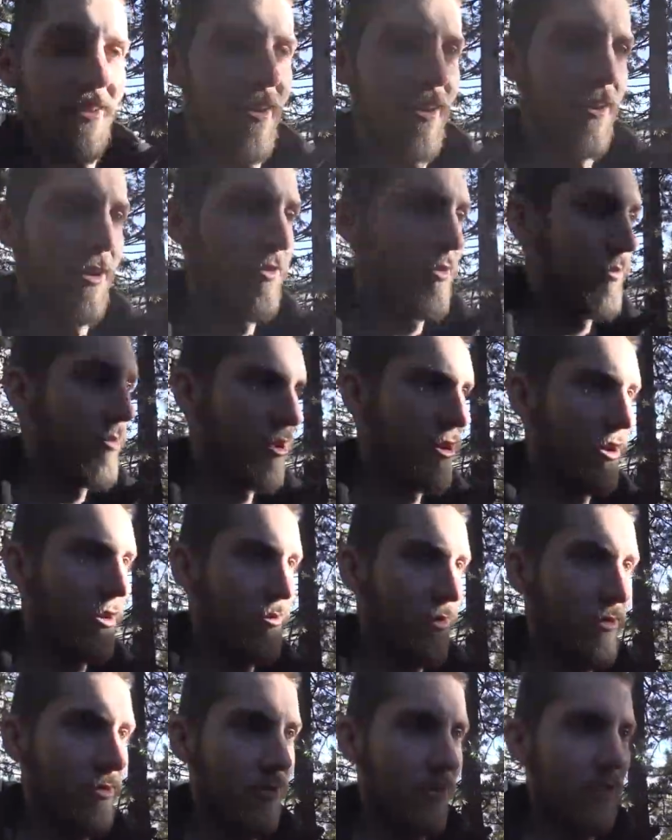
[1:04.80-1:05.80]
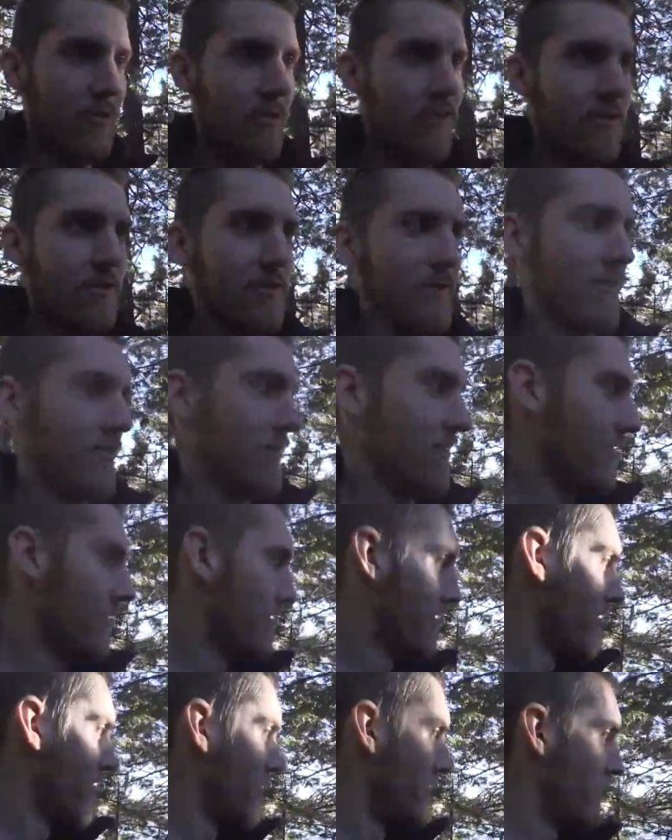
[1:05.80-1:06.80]
I've uh, never been here before, so
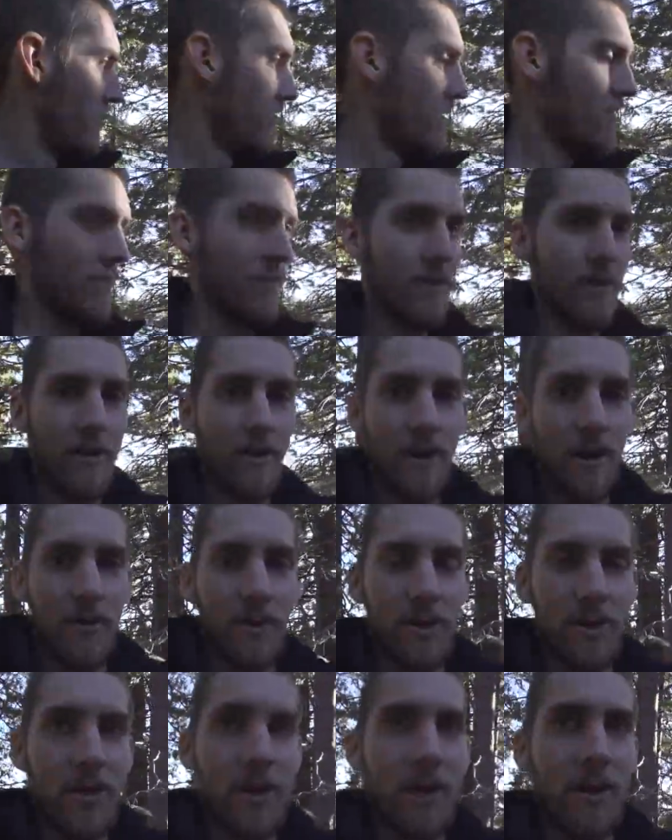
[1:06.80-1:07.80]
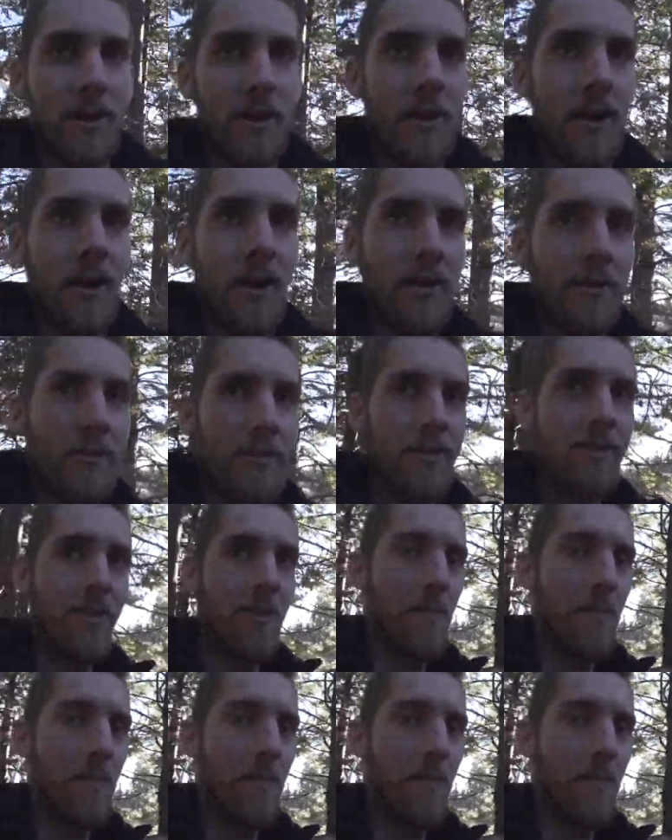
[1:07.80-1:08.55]
thought I'd come and check it out.